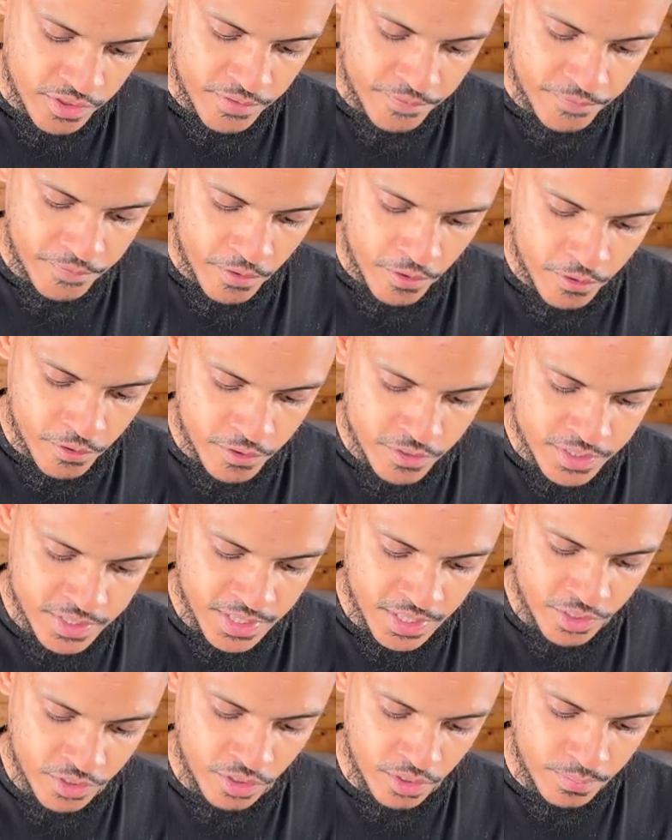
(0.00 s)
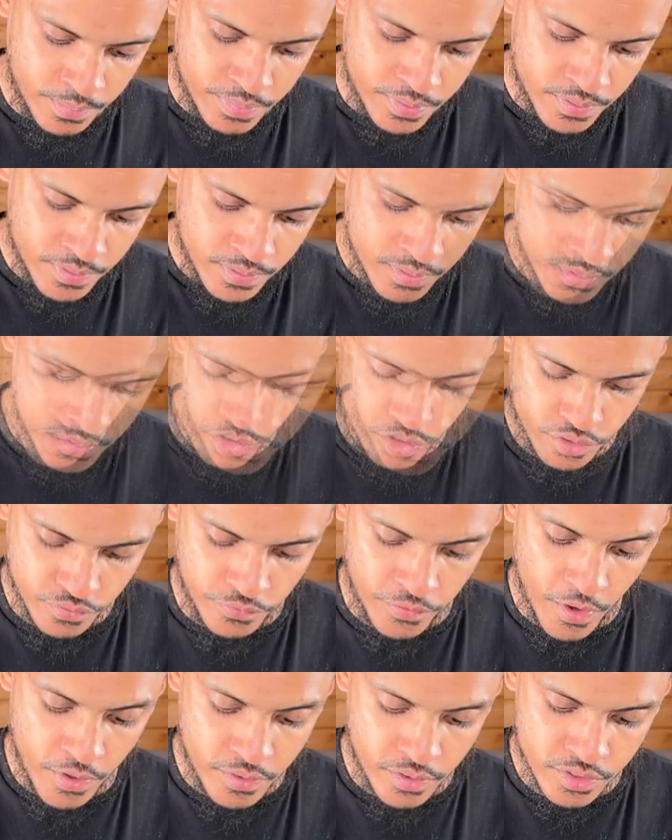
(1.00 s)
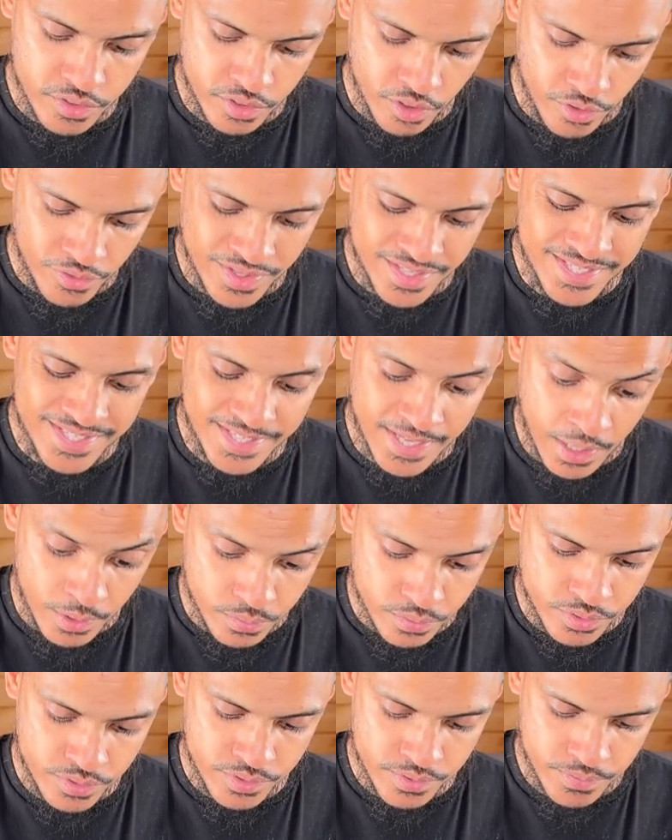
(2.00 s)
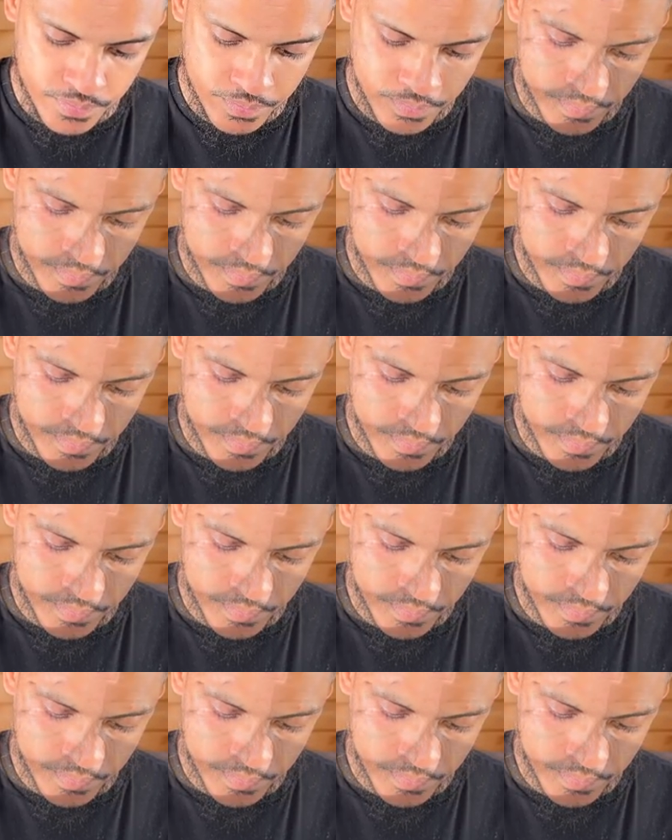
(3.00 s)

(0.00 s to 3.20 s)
the focusing knob to focus on the cells.